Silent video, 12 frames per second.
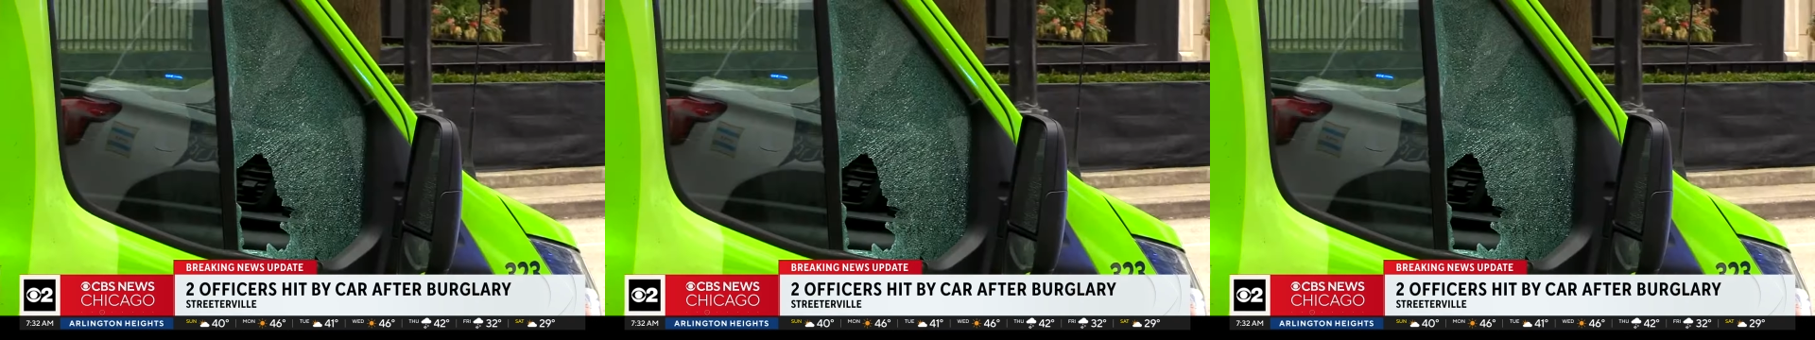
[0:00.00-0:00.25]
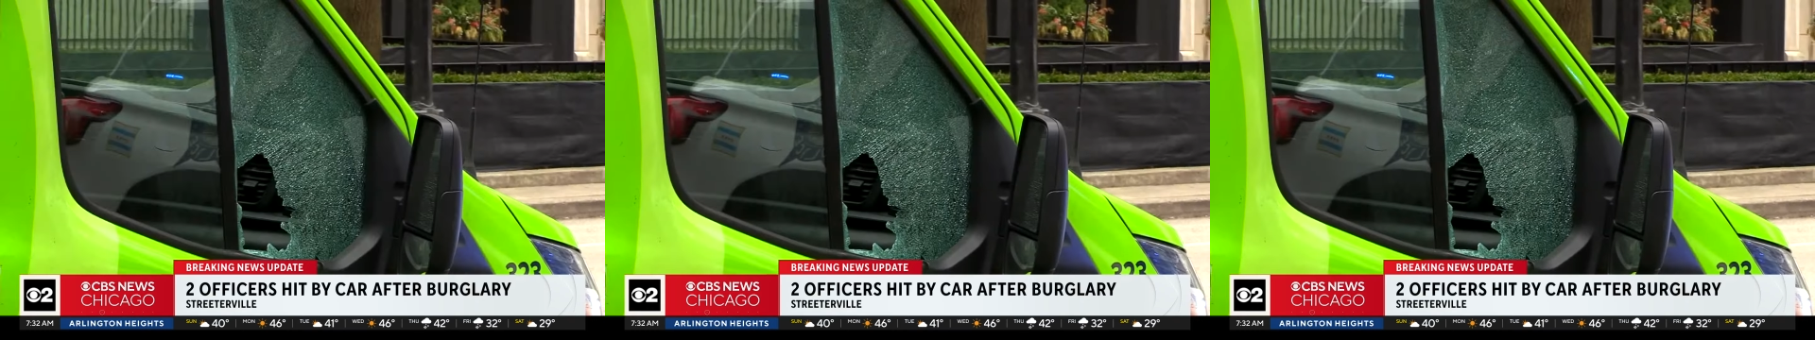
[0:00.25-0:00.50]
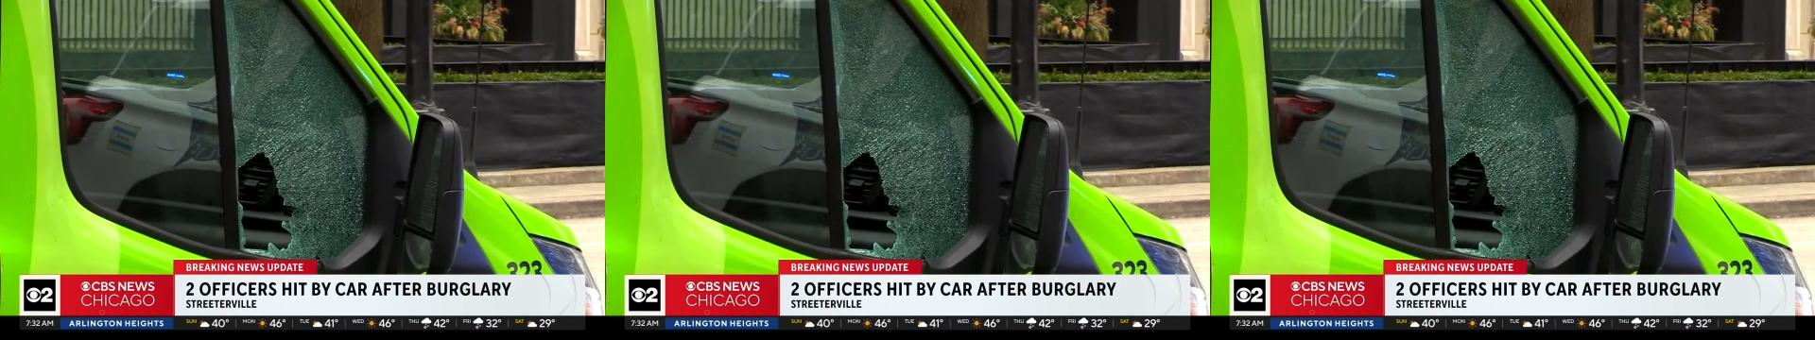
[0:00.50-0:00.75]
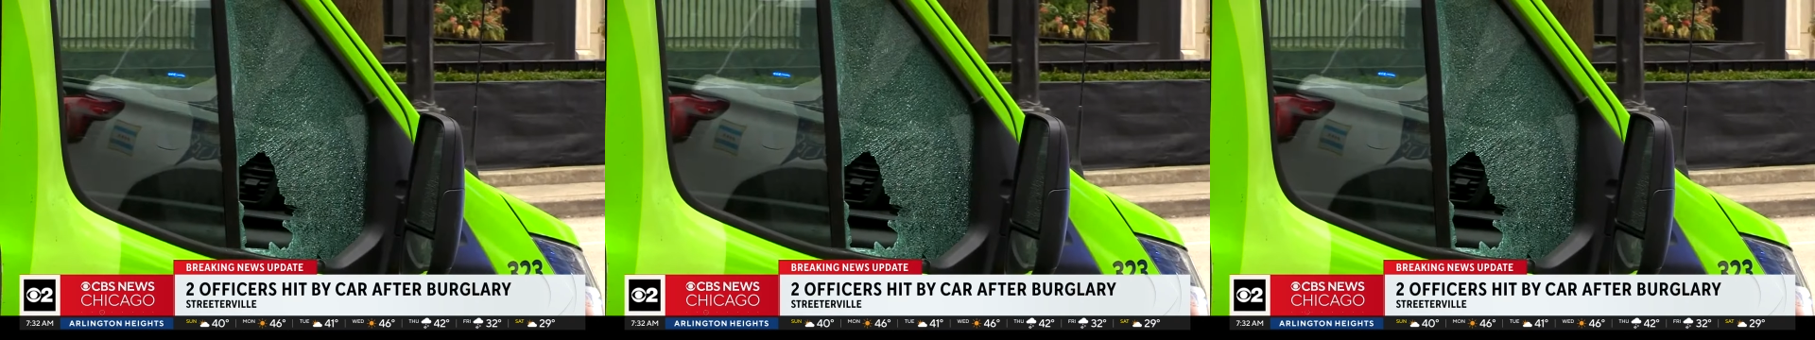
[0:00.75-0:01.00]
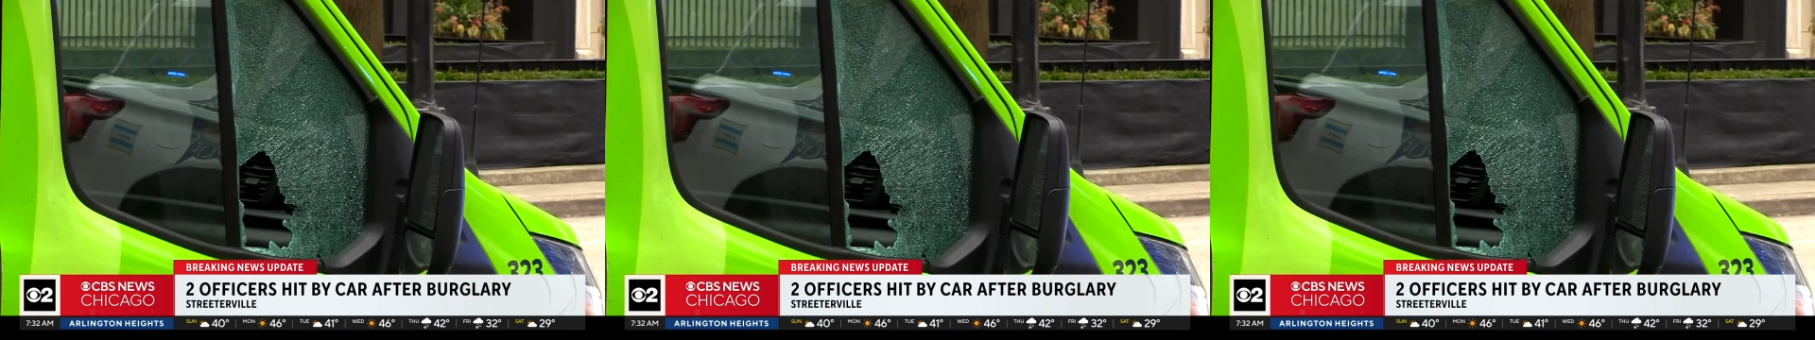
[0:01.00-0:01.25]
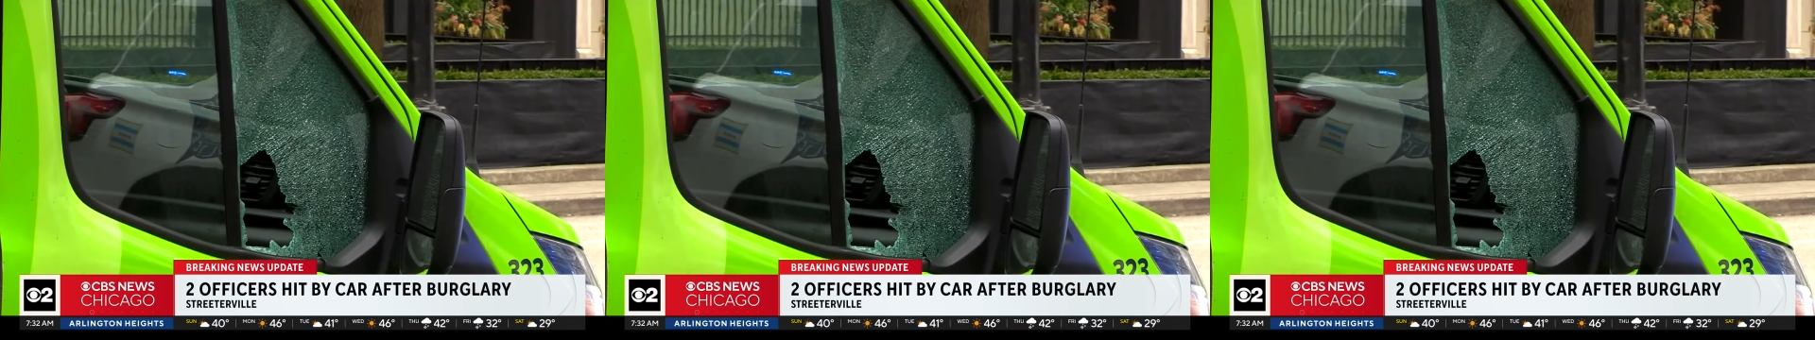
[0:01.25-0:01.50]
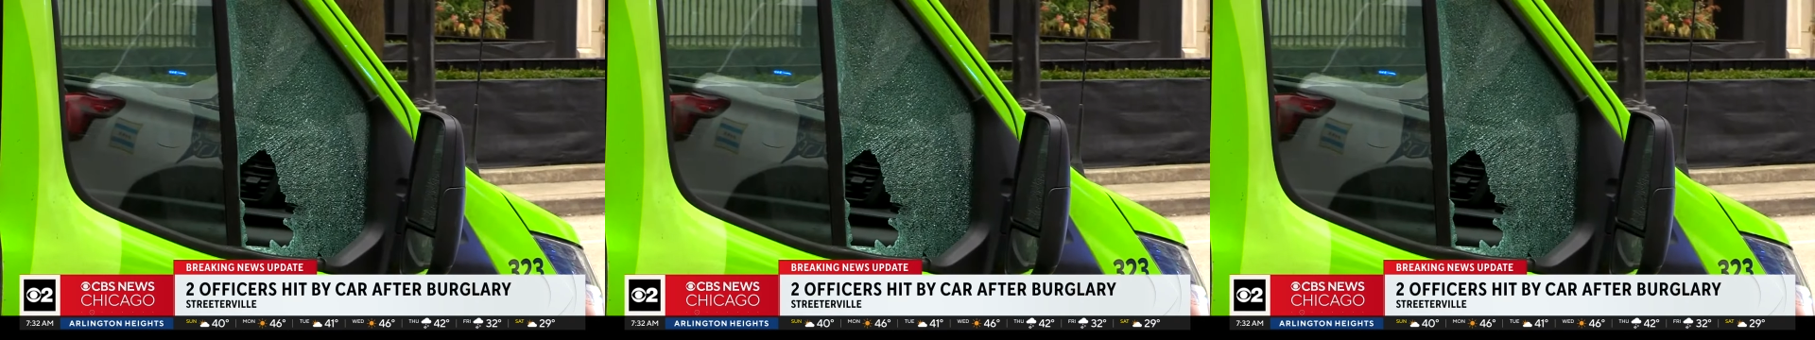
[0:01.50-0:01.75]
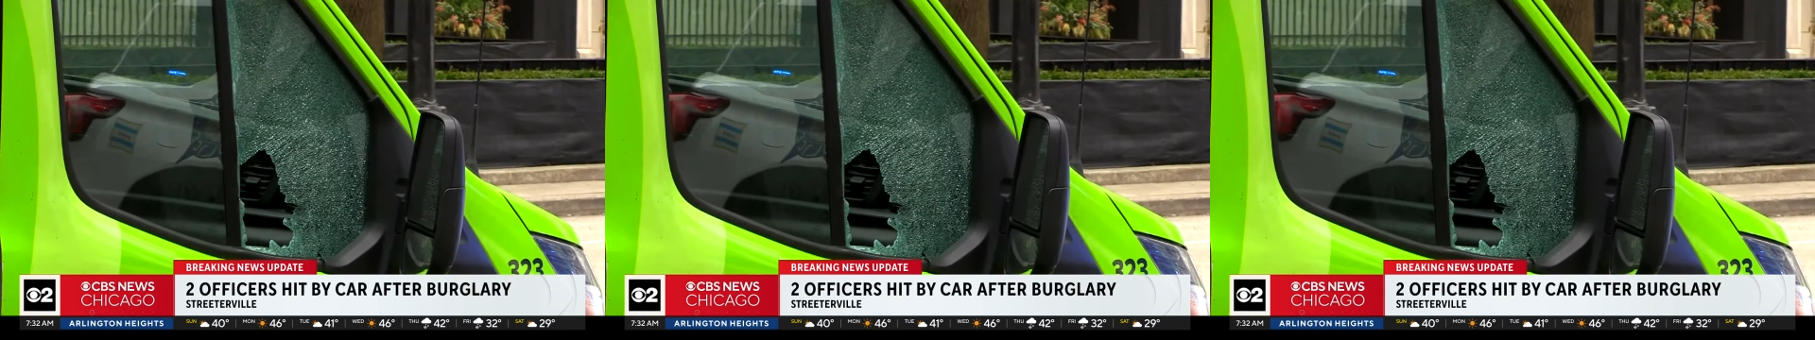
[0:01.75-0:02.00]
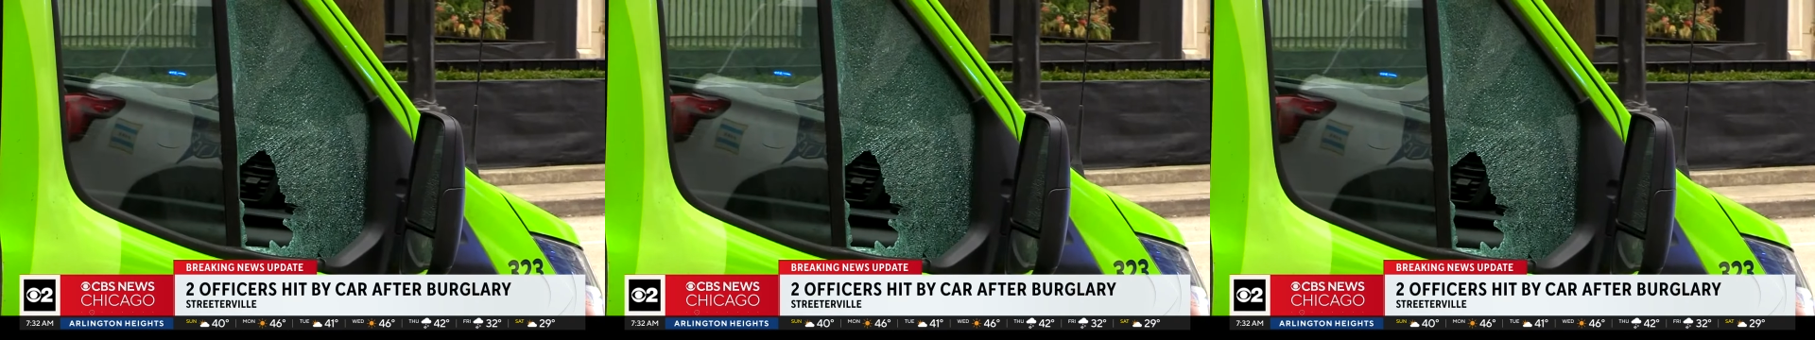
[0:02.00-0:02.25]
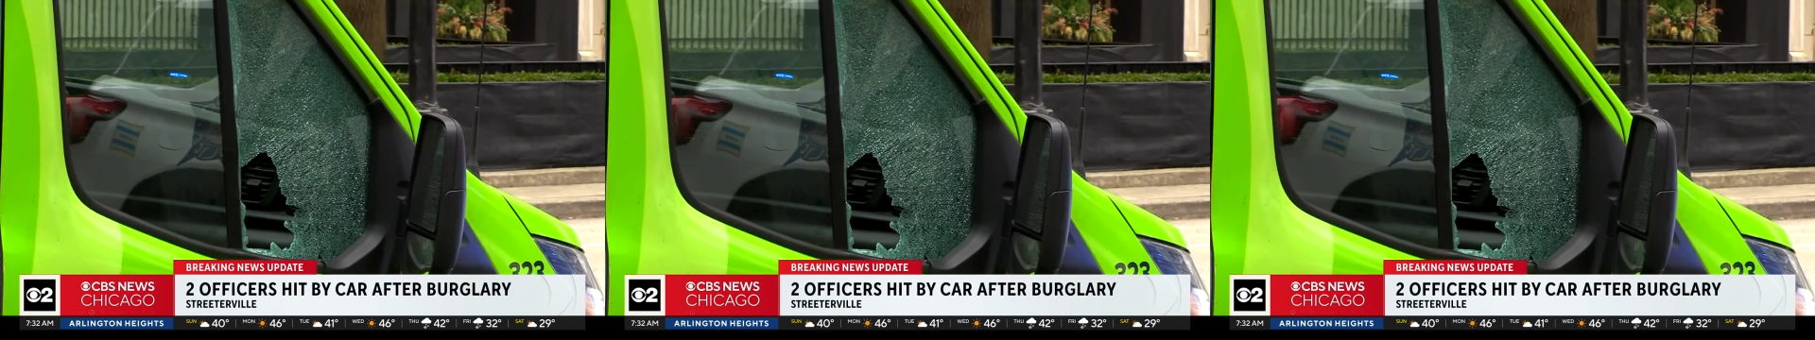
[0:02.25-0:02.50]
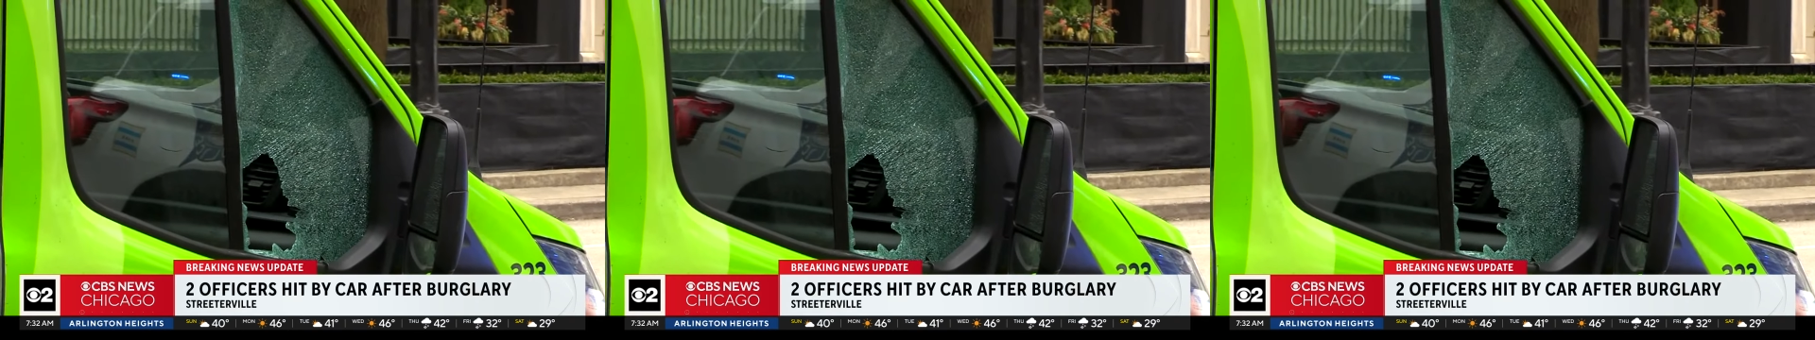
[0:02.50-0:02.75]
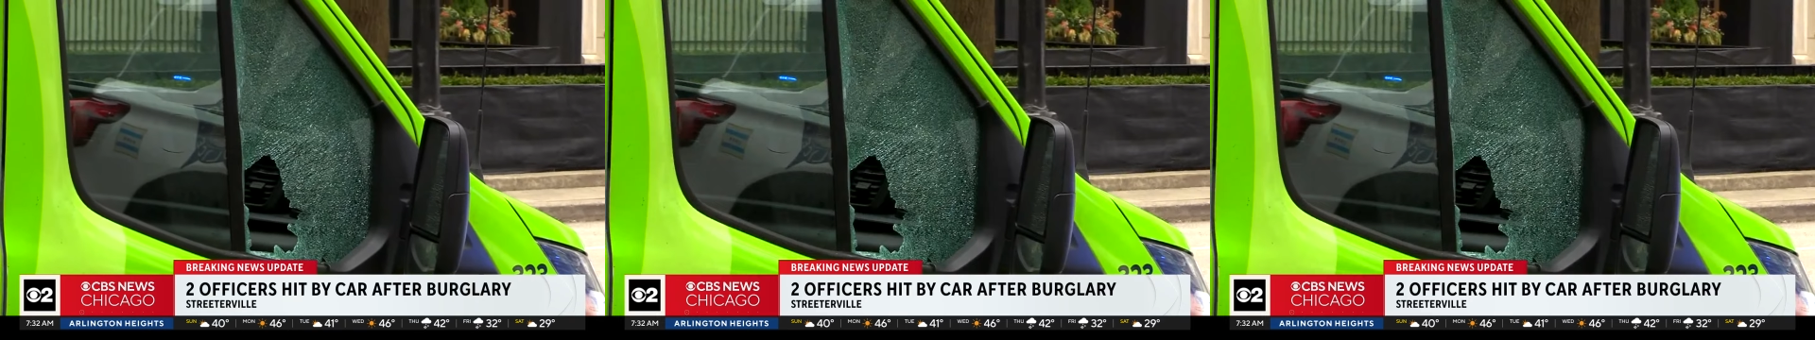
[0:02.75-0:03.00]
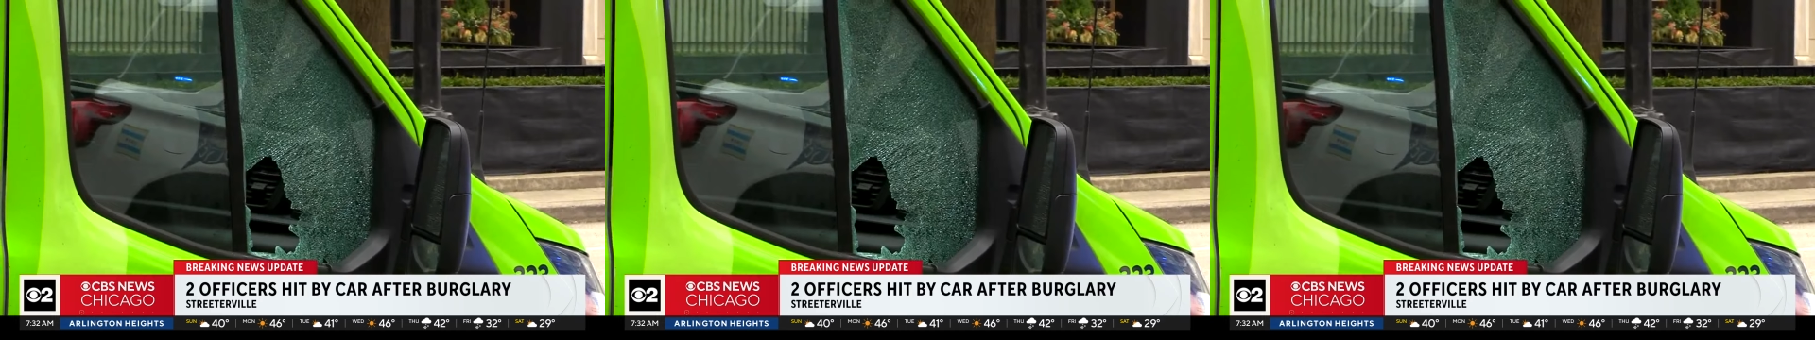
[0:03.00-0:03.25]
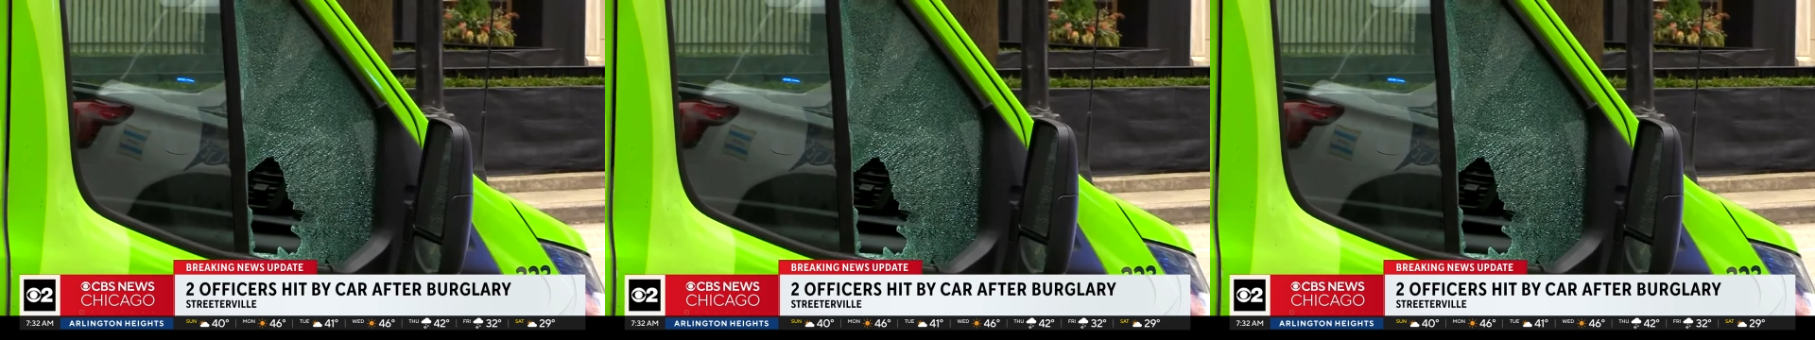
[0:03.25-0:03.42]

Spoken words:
Nobody's mouth can be seen.